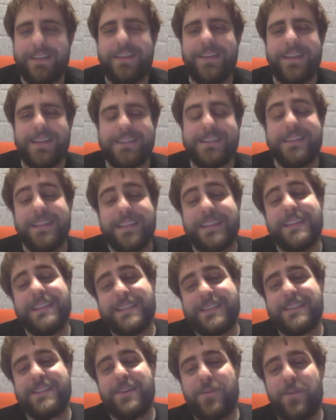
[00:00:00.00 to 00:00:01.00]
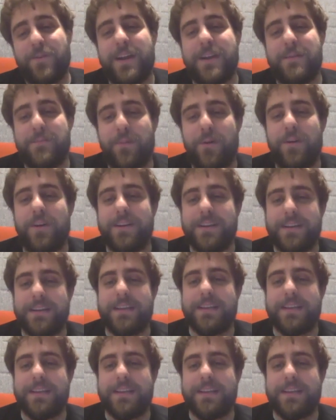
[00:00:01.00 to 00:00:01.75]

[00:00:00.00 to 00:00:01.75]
it is quite important,